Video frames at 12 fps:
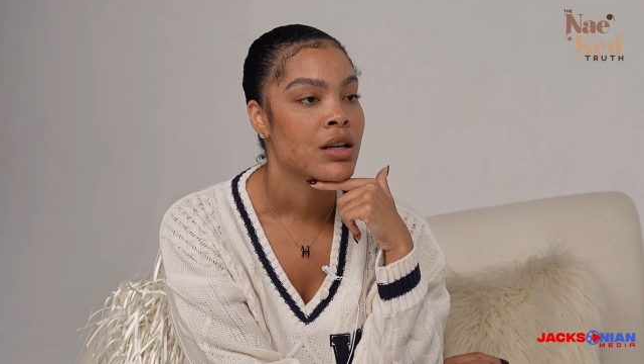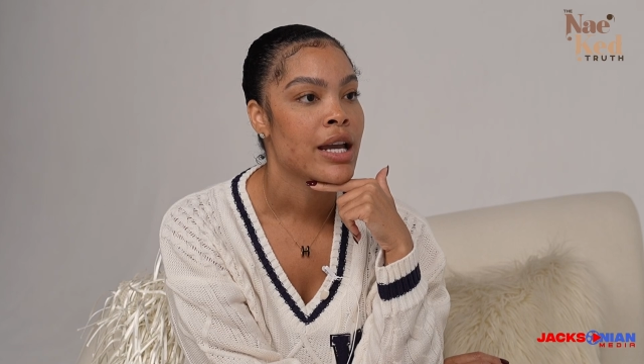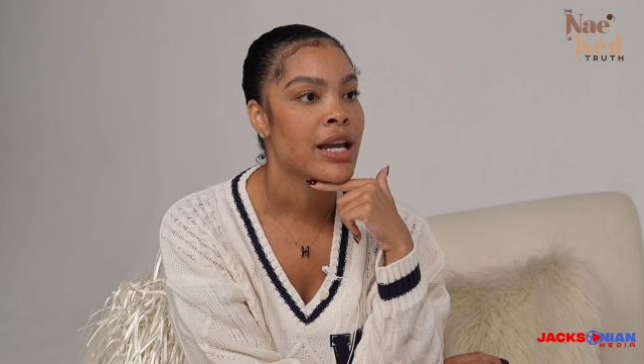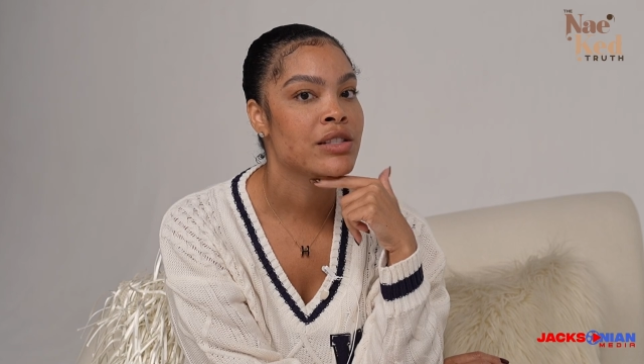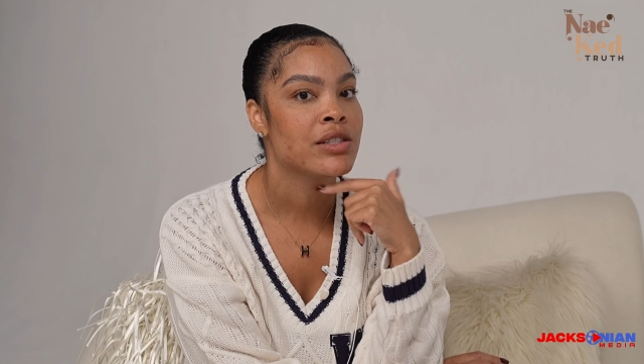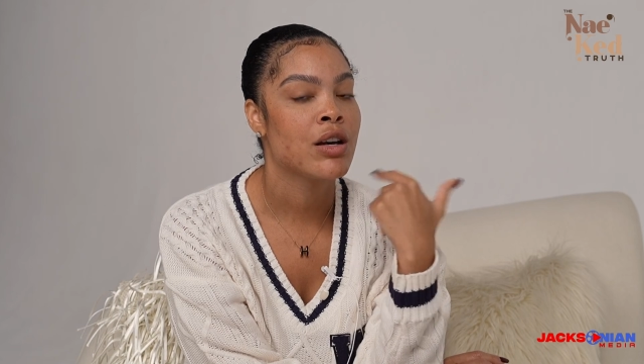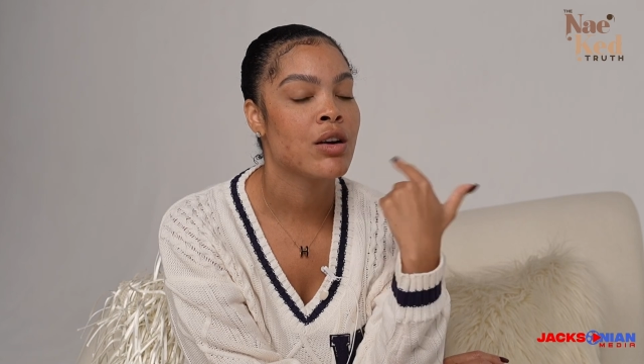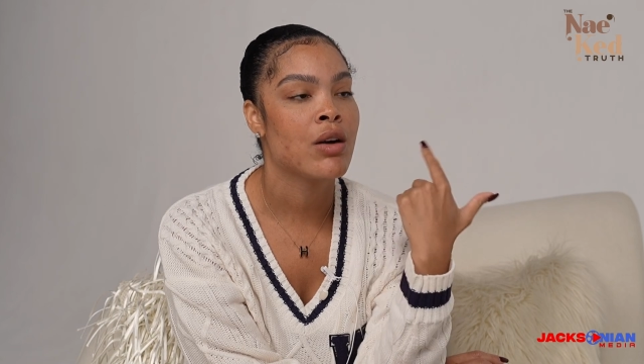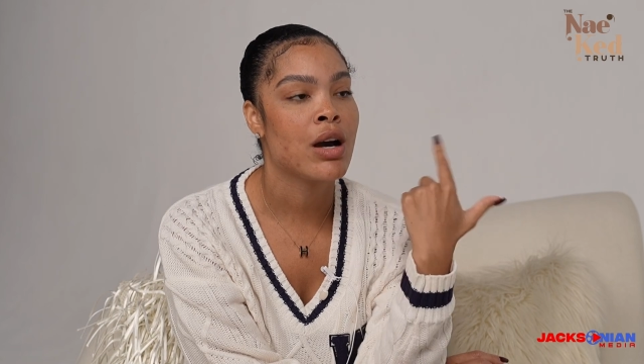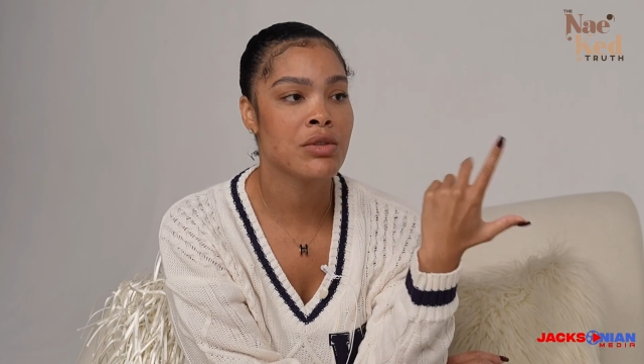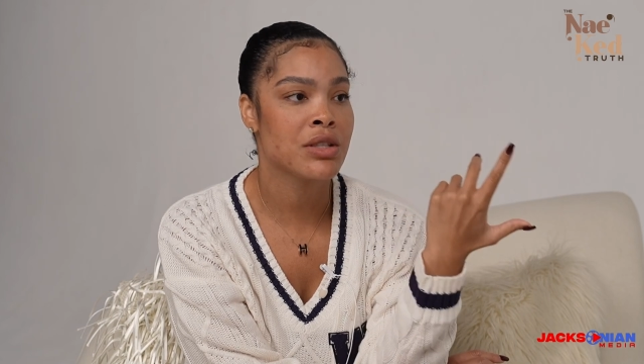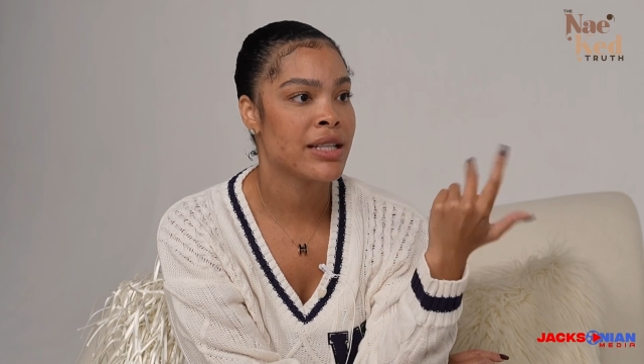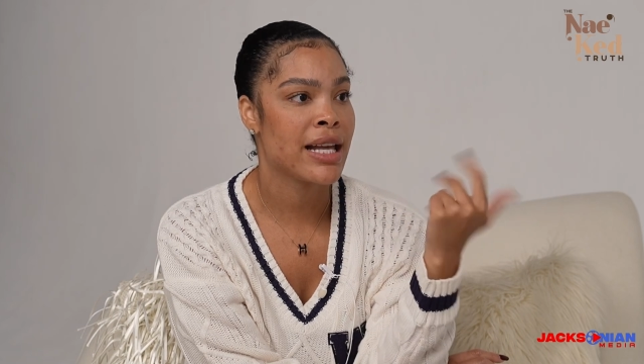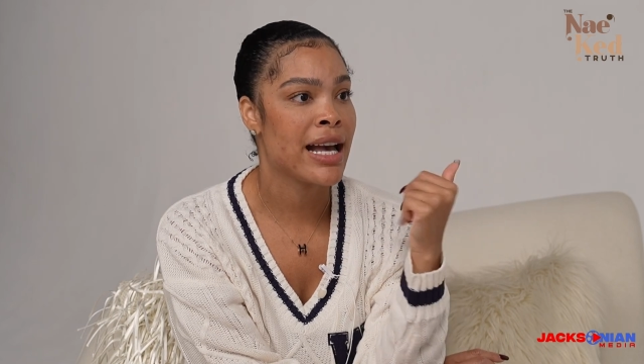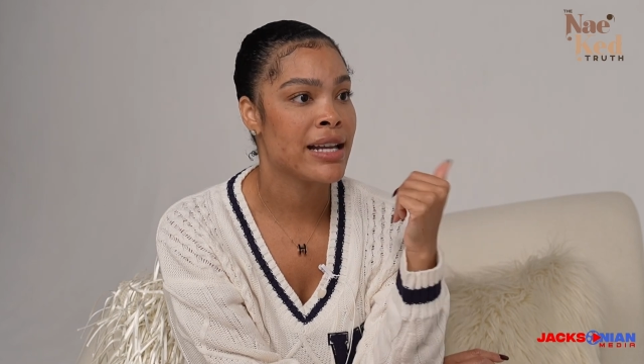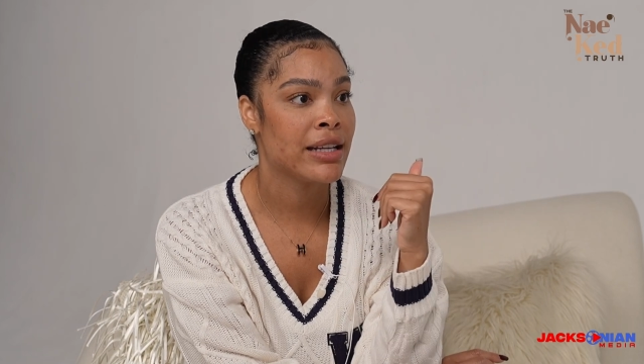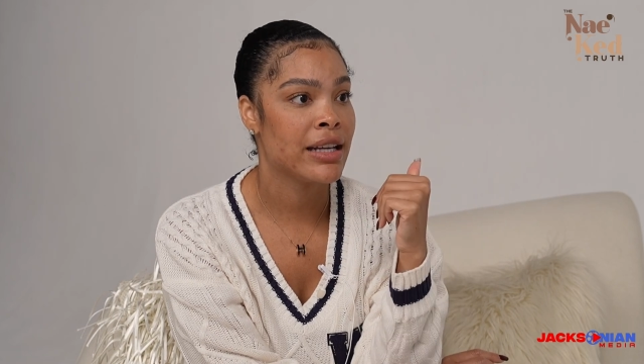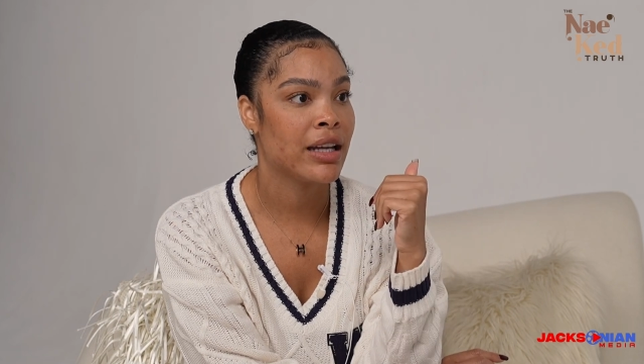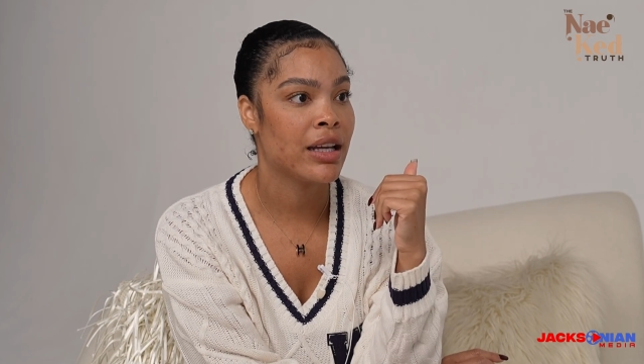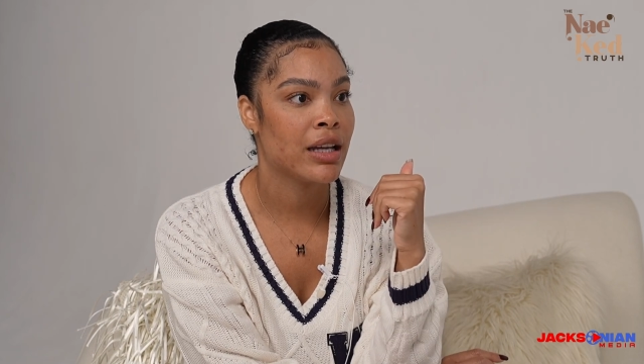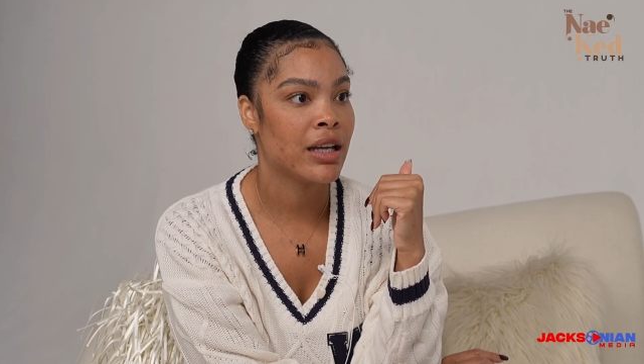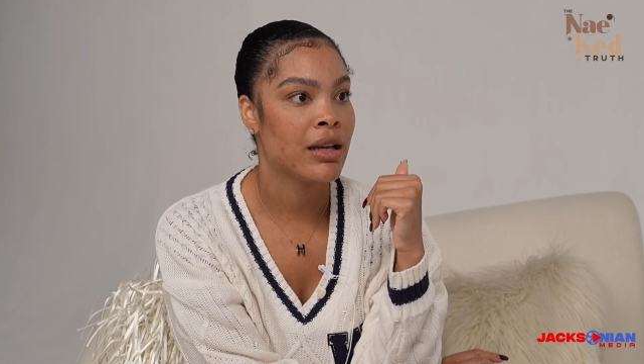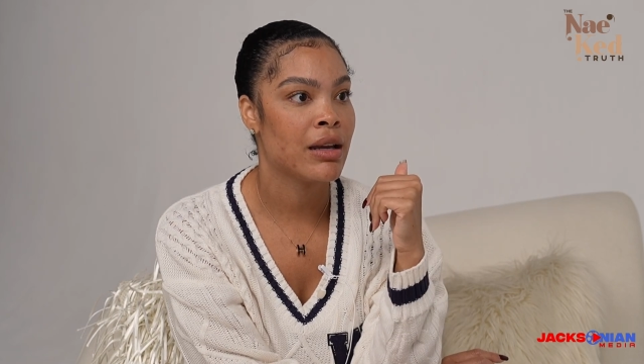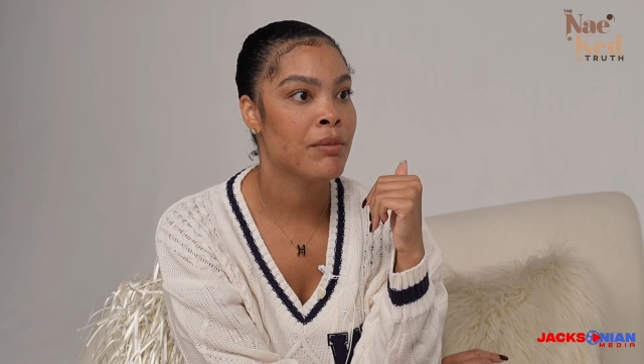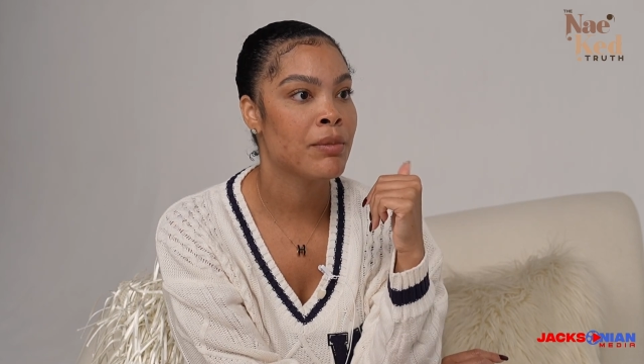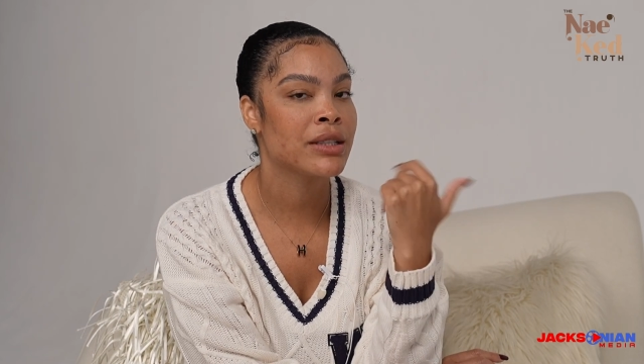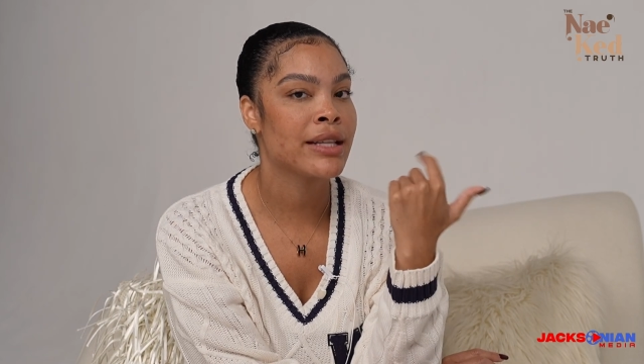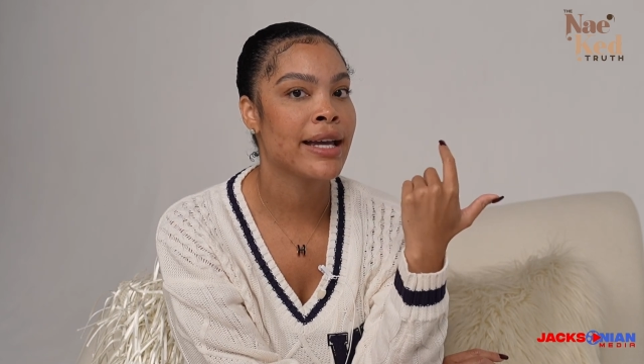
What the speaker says: And so I was just I did it. But